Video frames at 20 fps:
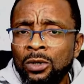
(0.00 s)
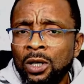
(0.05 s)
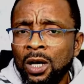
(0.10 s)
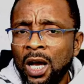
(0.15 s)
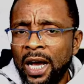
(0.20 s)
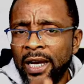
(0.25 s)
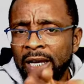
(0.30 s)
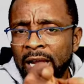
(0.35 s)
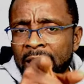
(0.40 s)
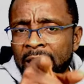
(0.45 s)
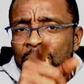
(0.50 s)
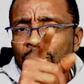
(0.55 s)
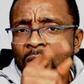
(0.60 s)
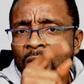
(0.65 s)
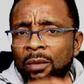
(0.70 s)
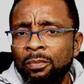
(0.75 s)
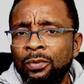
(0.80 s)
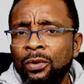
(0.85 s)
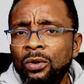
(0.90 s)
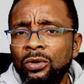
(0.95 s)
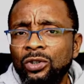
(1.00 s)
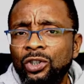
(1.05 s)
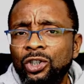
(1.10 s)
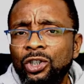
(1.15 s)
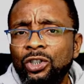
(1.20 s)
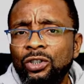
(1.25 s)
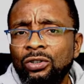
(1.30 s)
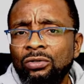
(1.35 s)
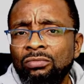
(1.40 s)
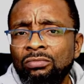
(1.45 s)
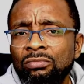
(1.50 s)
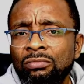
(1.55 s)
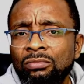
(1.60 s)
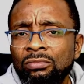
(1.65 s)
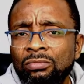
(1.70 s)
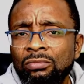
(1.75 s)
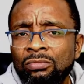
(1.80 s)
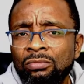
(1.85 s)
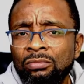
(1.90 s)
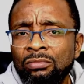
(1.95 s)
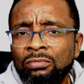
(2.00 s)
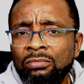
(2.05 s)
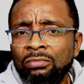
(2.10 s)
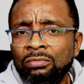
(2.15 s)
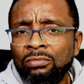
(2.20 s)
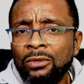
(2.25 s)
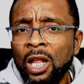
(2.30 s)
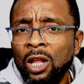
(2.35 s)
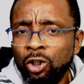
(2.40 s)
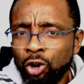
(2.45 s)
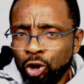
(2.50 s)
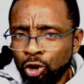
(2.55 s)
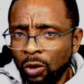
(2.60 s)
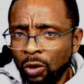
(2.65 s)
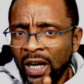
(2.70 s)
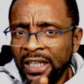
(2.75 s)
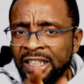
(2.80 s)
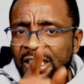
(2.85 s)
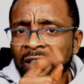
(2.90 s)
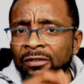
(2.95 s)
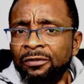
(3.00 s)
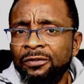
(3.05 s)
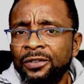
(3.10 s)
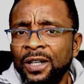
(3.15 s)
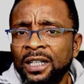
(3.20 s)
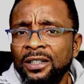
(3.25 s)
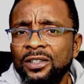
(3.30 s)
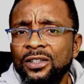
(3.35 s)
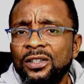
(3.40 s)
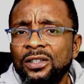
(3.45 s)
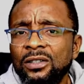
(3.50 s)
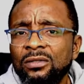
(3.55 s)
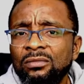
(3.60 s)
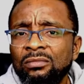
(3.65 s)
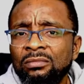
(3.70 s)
like your approach. You are different.